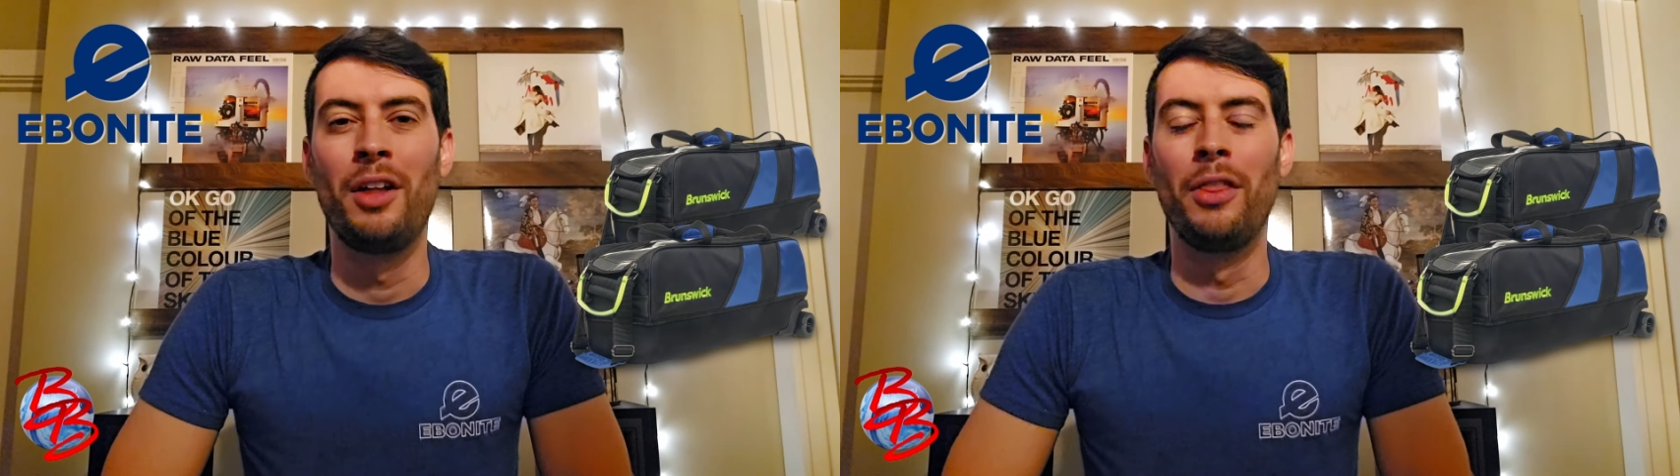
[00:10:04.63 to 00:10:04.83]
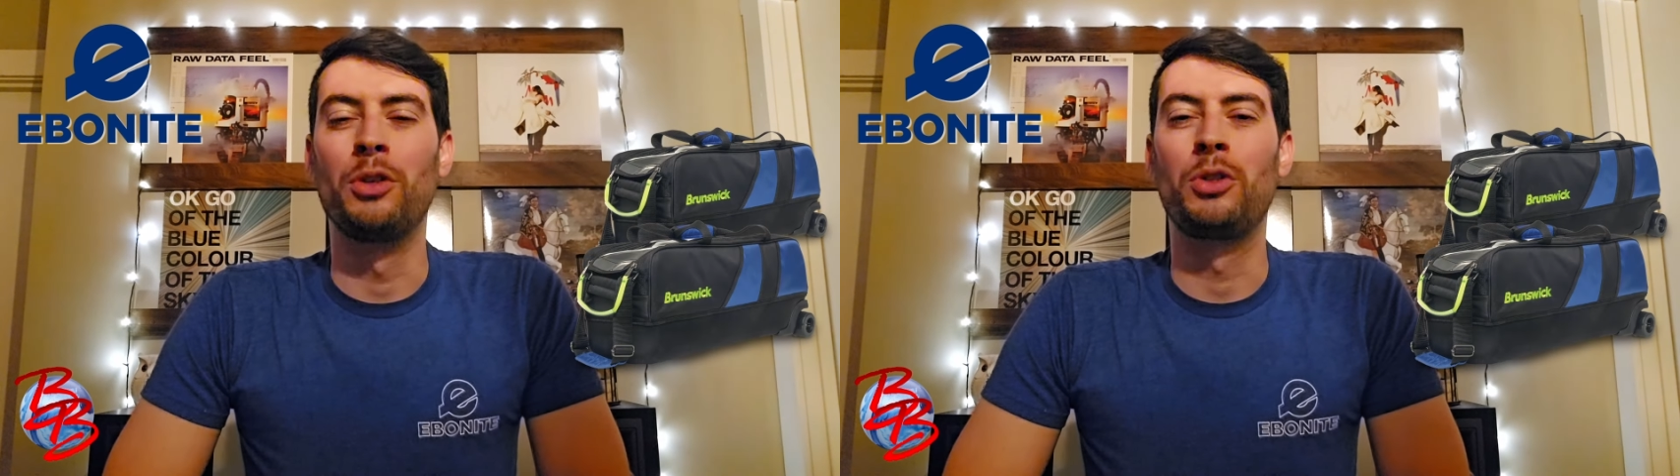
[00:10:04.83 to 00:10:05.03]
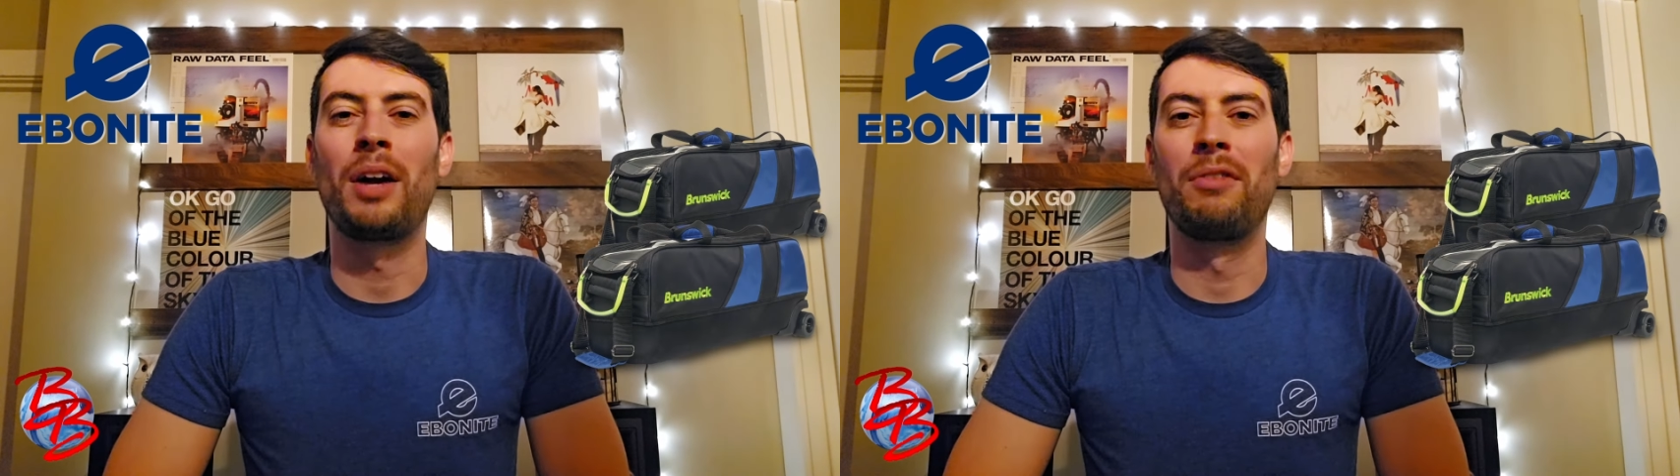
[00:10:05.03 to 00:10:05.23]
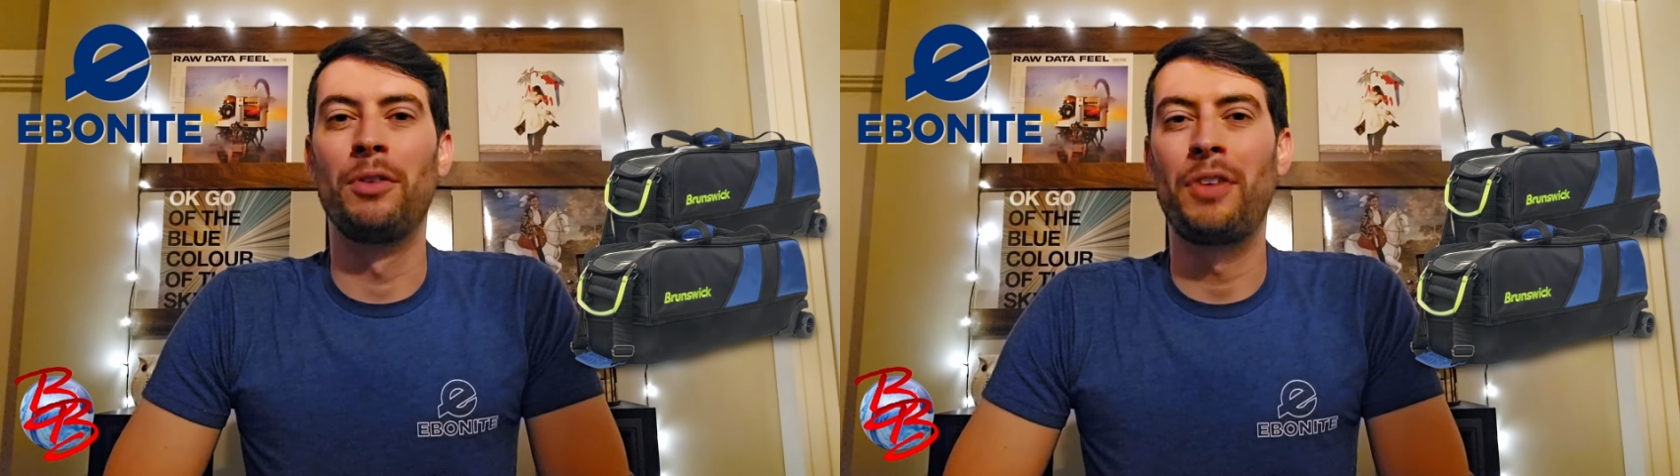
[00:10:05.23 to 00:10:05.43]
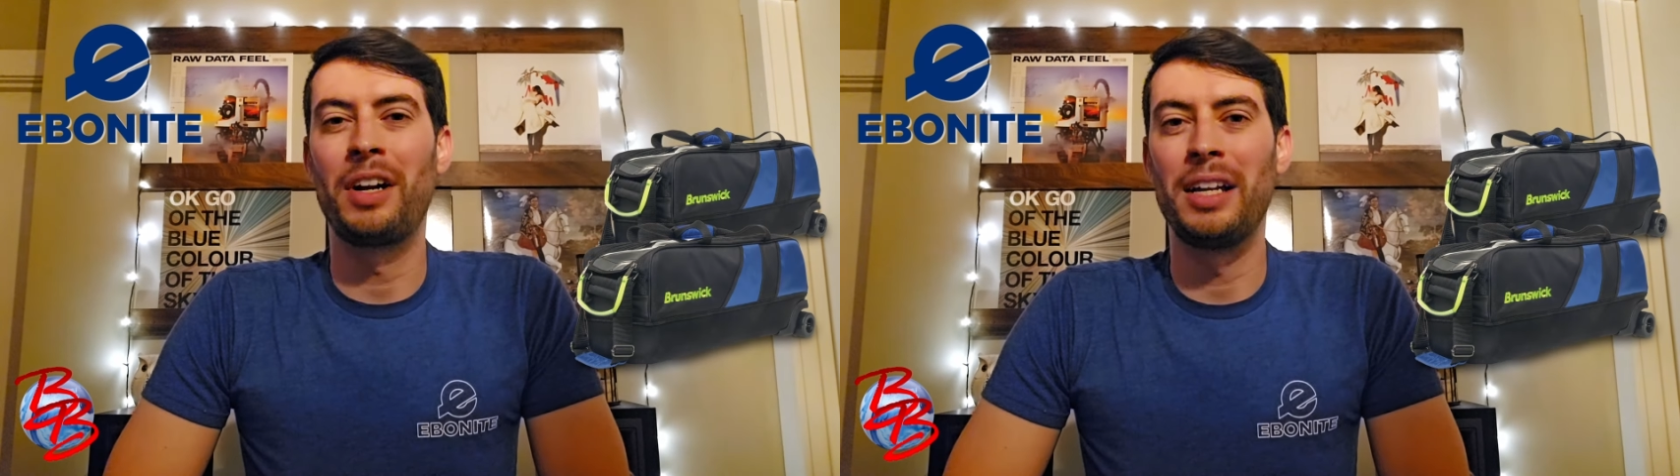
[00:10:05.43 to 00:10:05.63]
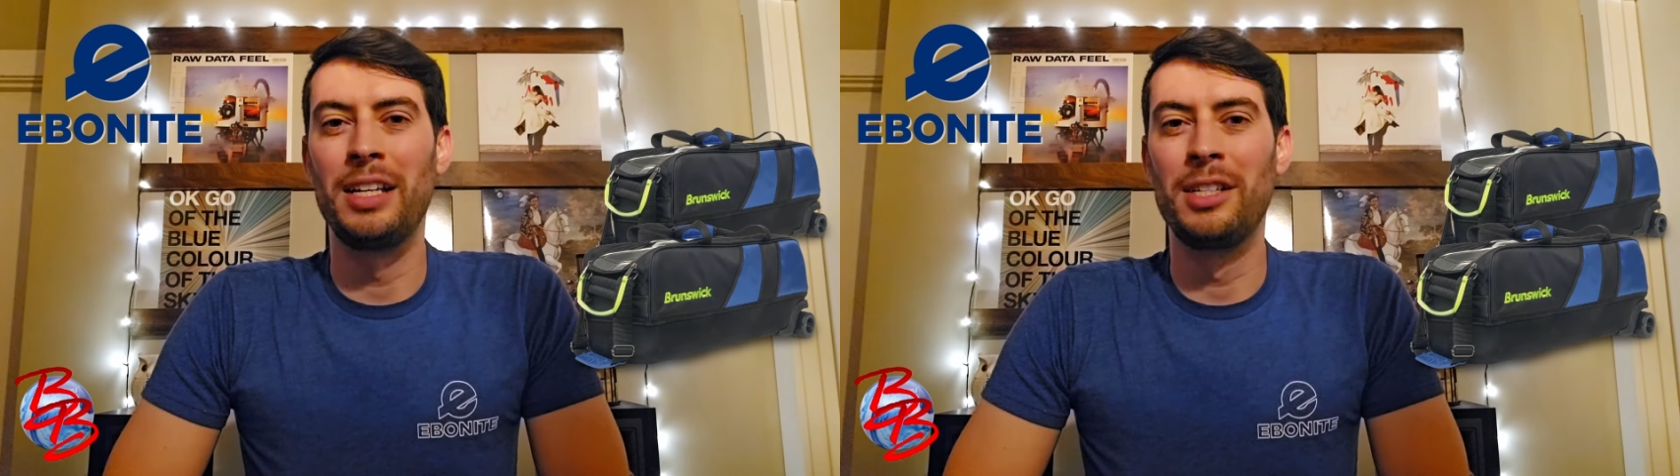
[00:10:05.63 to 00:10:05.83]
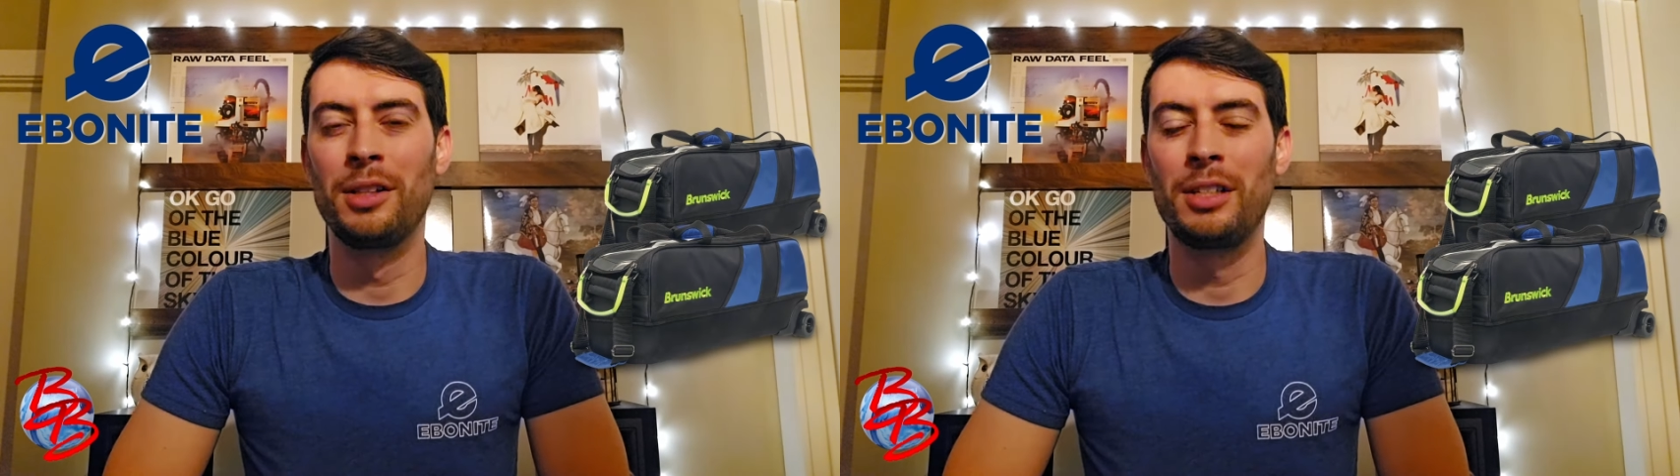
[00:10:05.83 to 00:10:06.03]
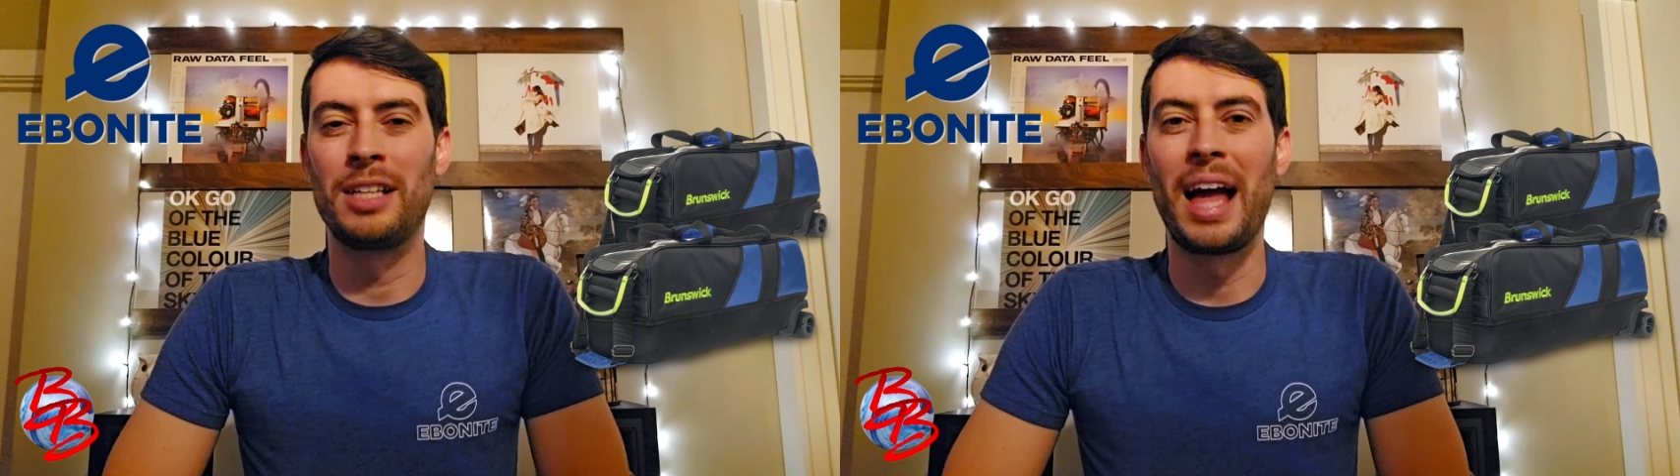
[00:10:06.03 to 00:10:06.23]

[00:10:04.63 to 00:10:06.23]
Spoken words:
Those travel very easily to